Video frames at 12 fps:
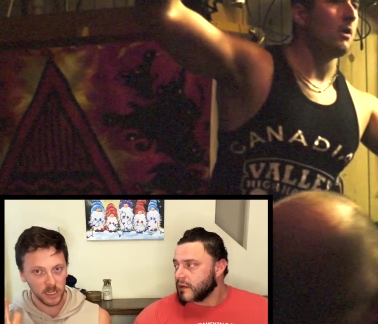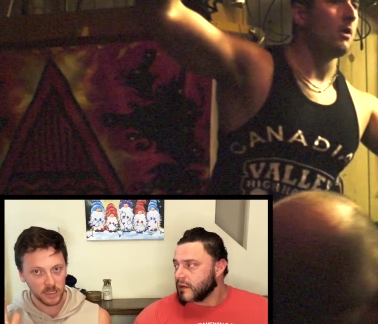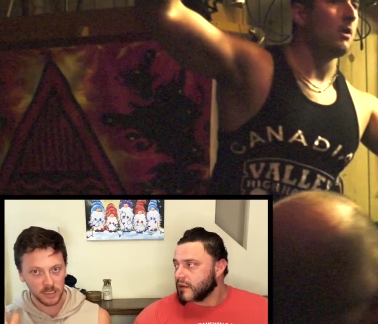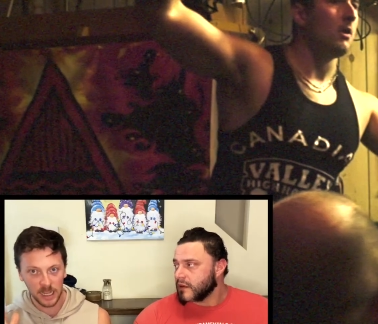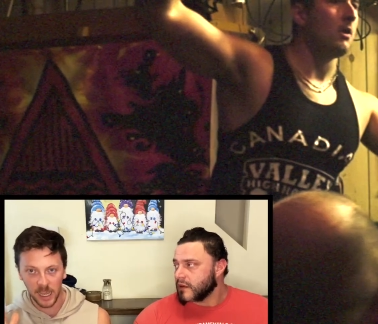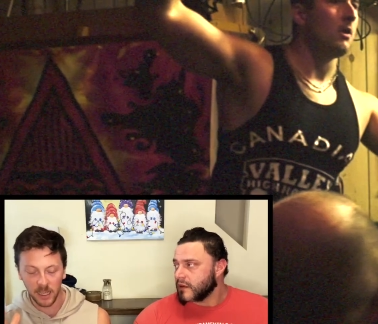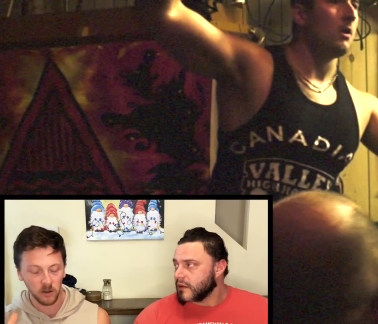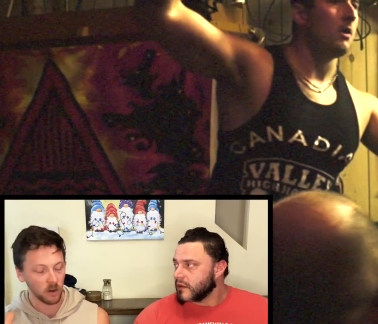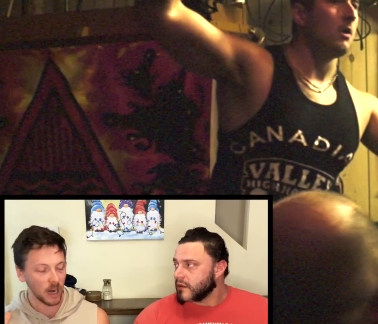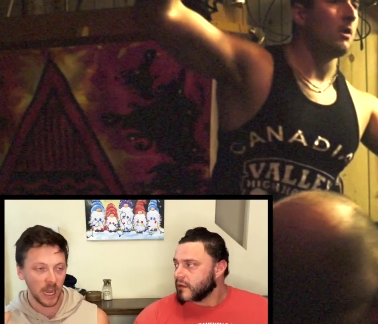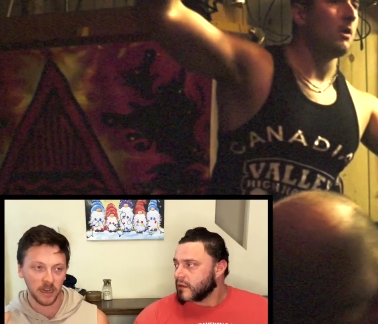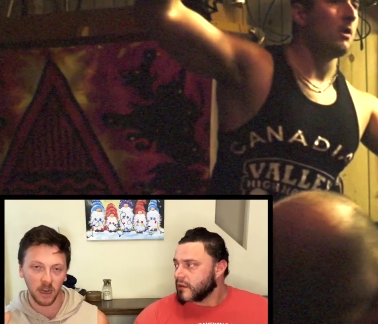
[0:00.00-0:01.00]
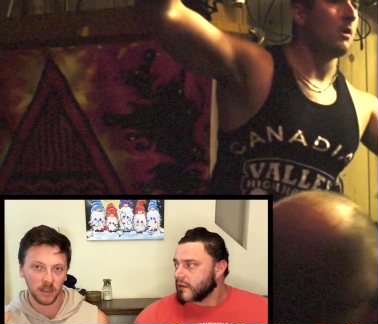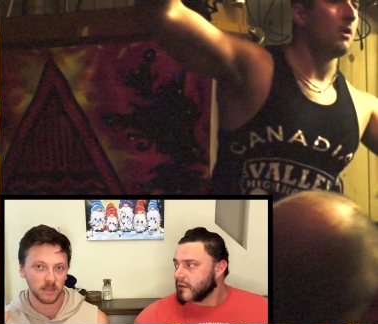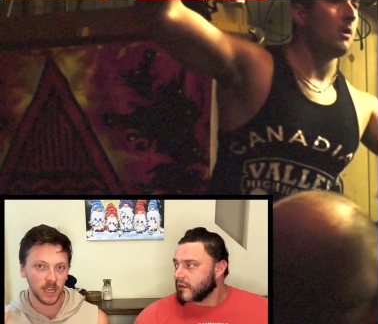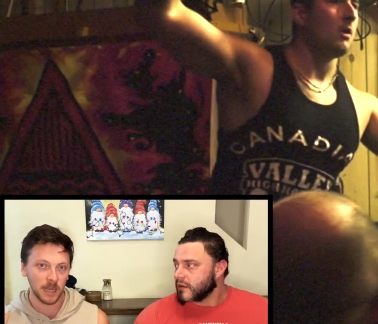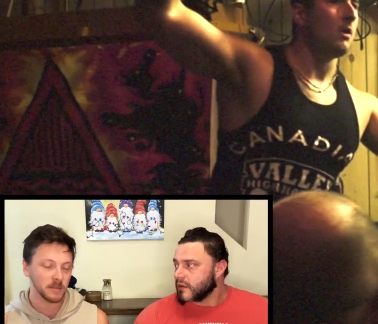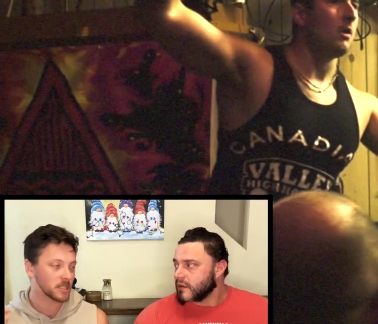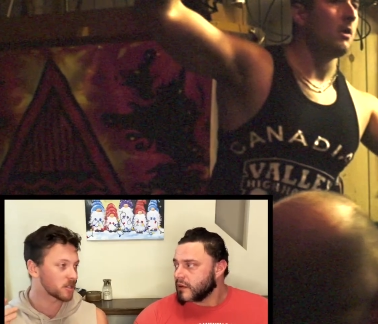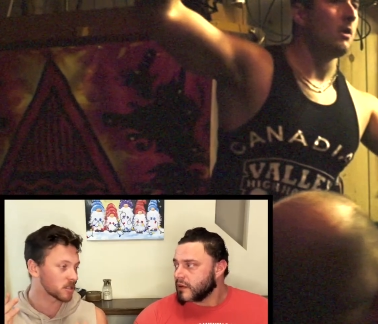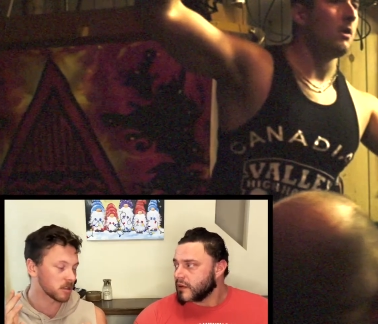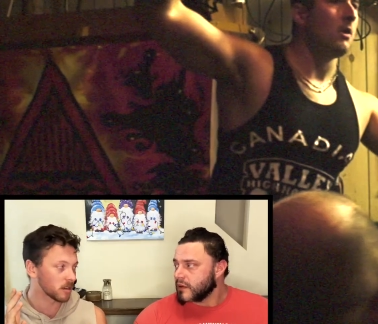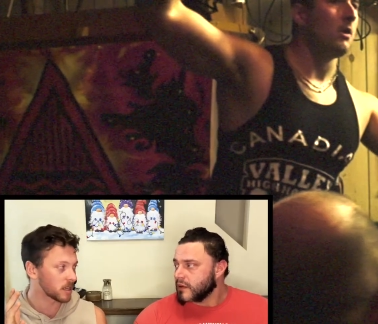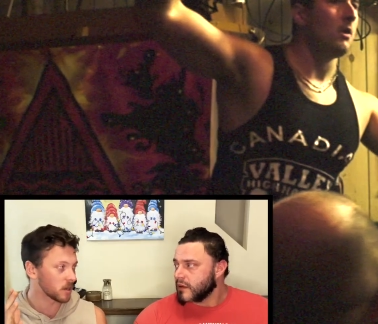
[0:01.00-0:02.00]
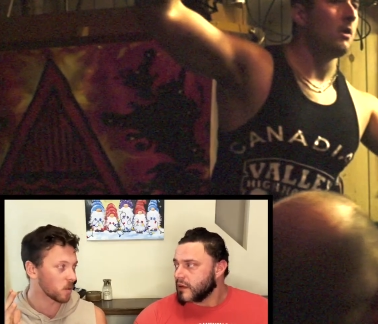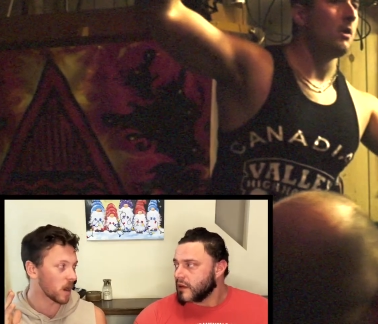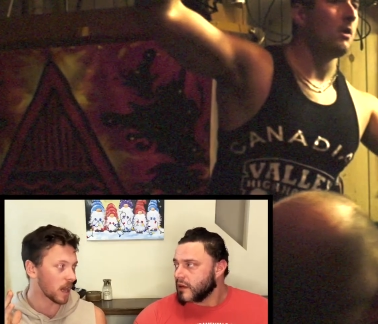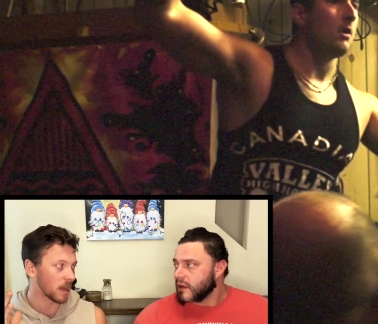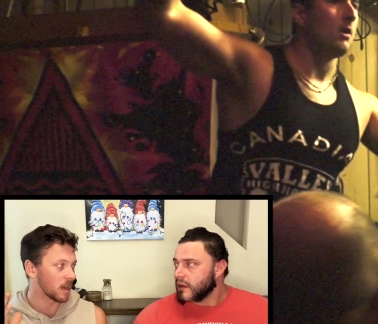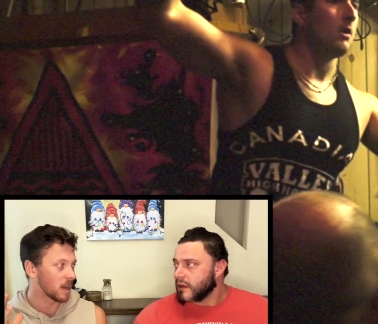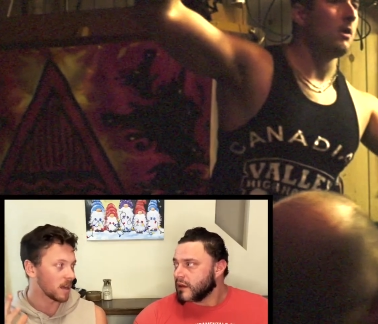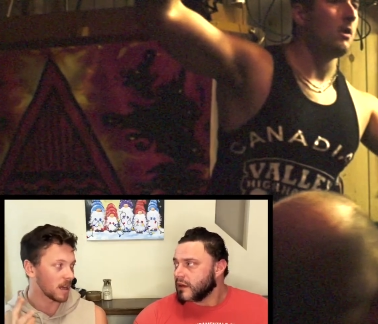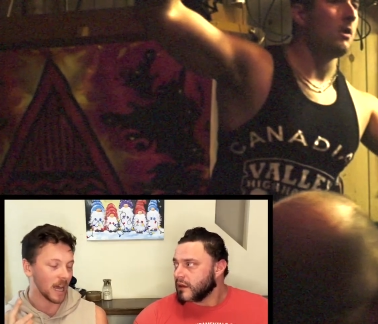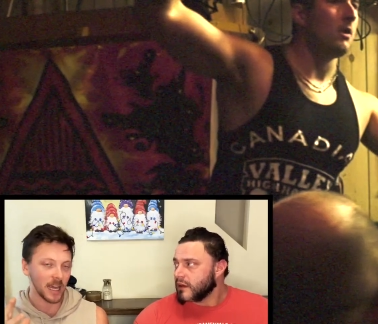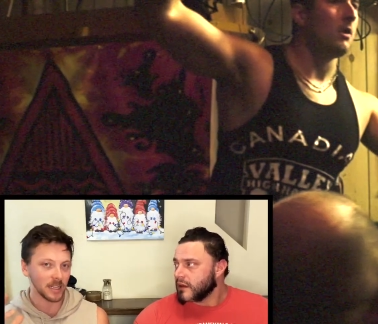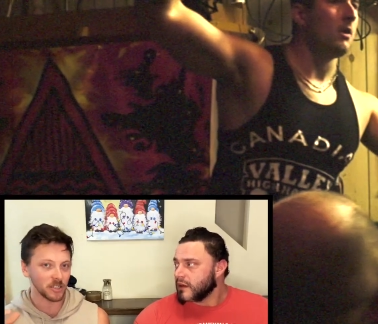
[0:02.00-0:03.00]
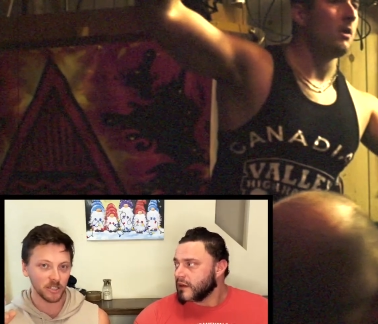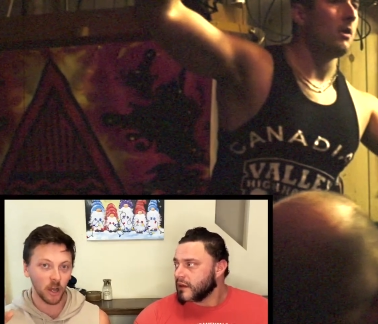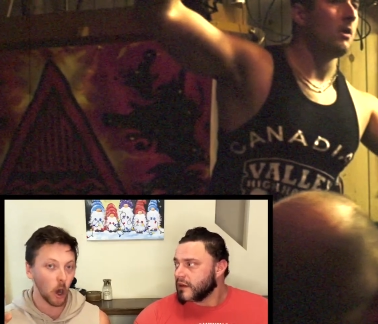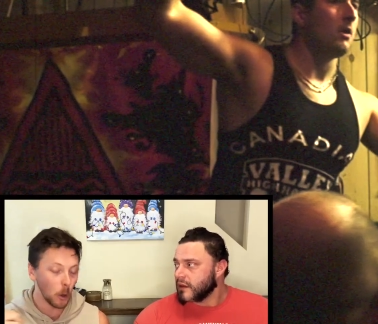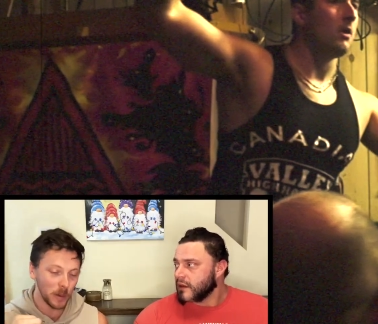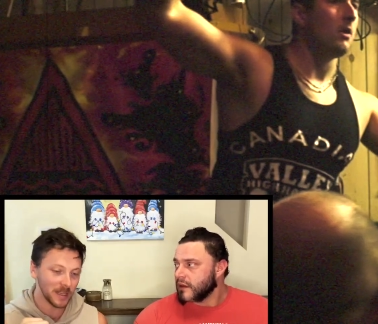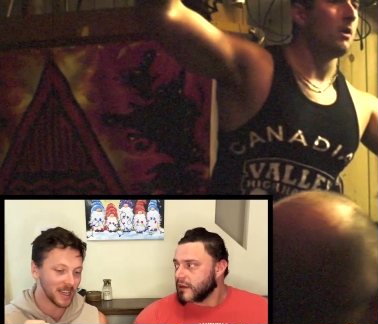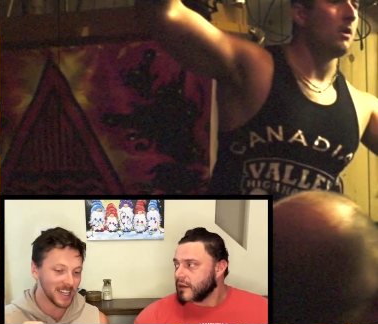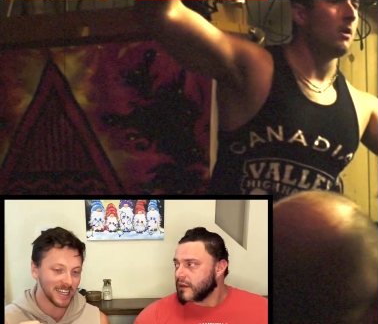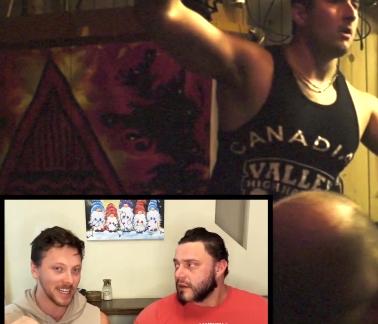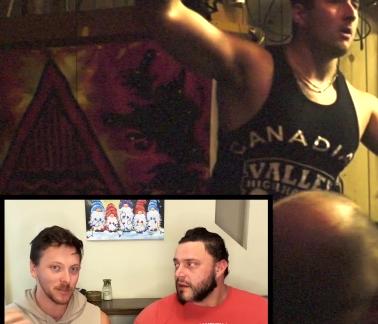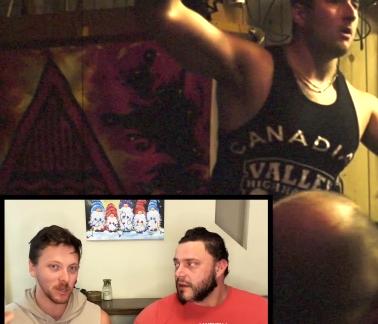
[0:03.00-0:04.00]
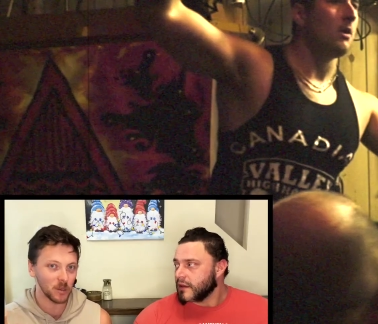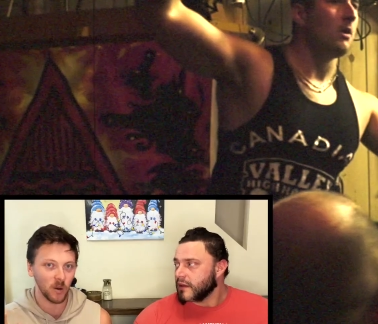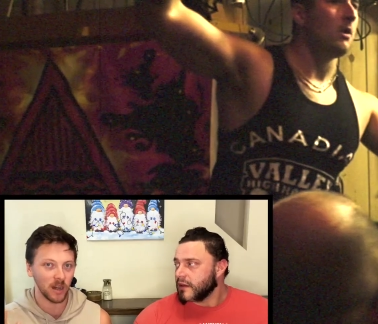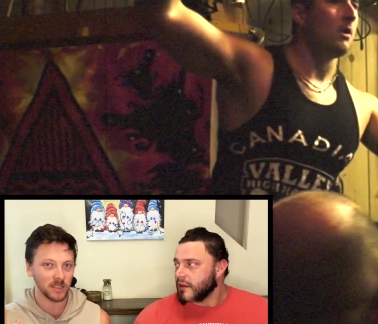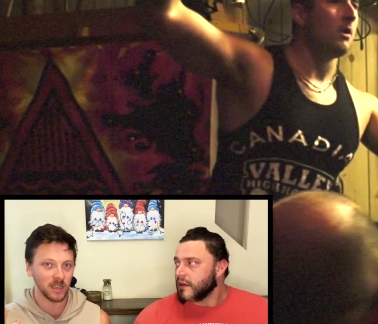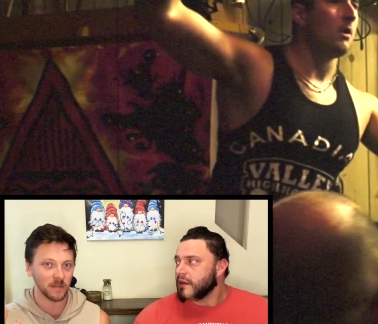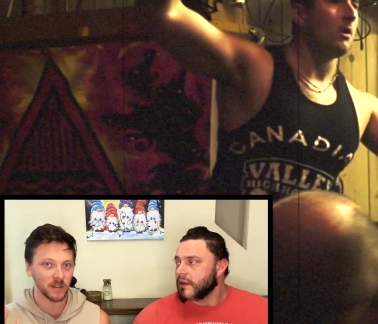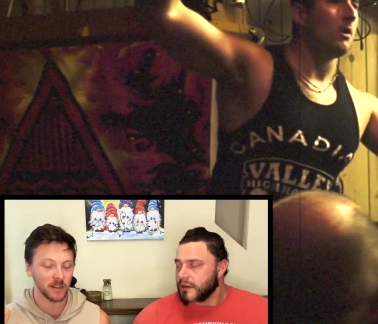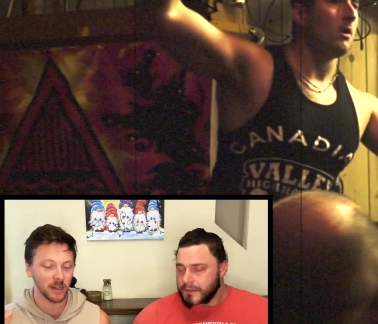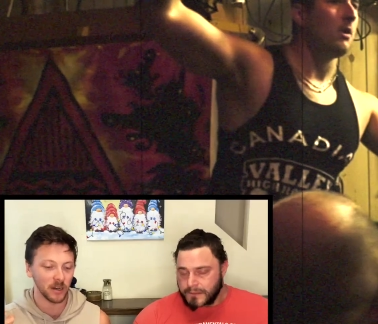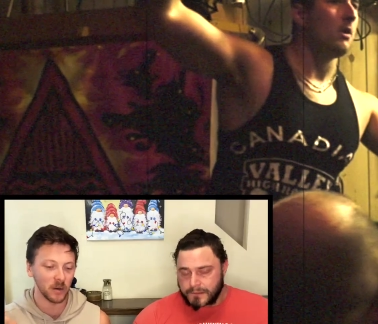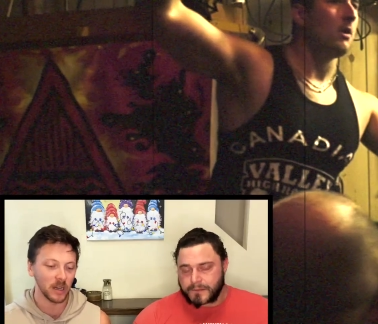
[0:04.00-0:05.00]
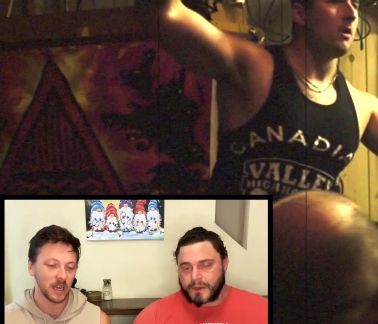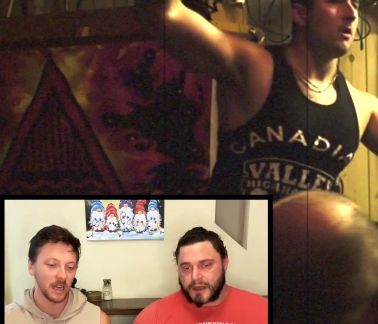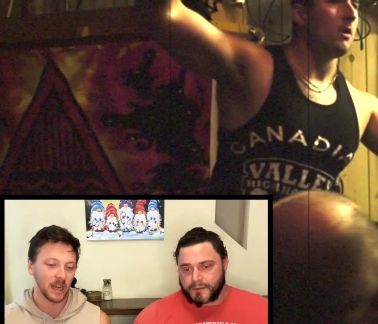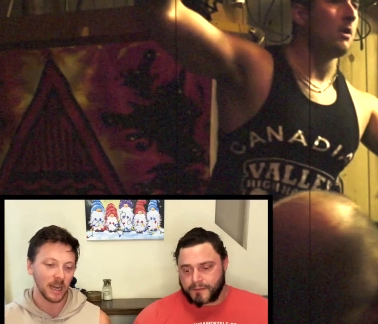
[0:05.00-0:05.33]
Speaker 1: at his hand, and other times he's just looking away and just hoping that he gets what he wants off the go. Yeah.